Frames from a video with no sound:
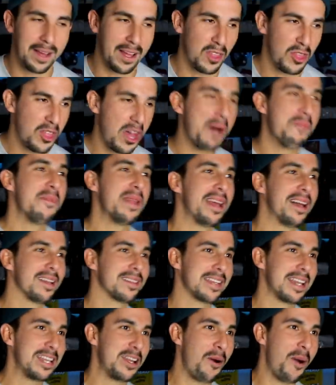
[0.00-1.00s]
Uh,
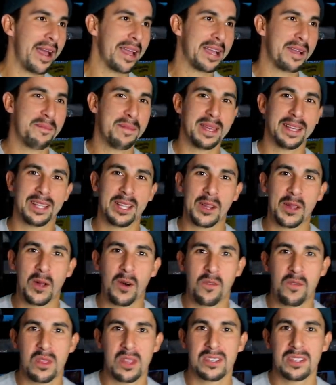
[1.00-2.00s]
thumbnails, I know I can be a little
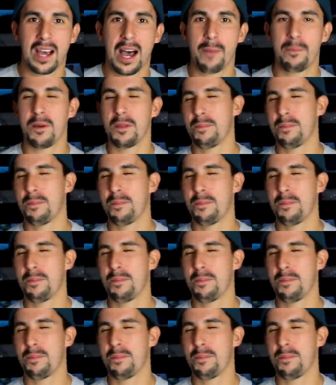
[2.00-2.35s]
over the top